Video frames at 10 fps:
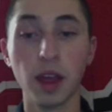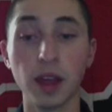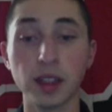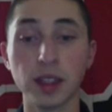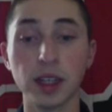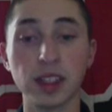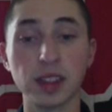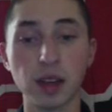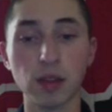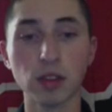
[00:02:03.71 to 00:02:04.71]
and to take
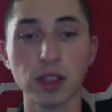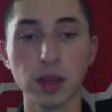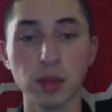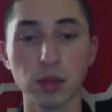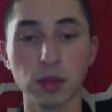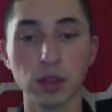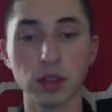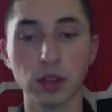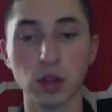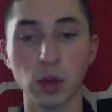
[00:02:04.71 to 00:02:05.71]
several samples
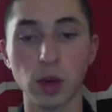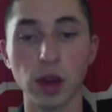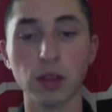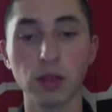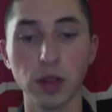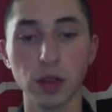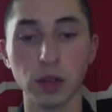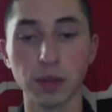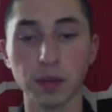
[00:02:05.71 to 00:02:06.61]
throughout the field.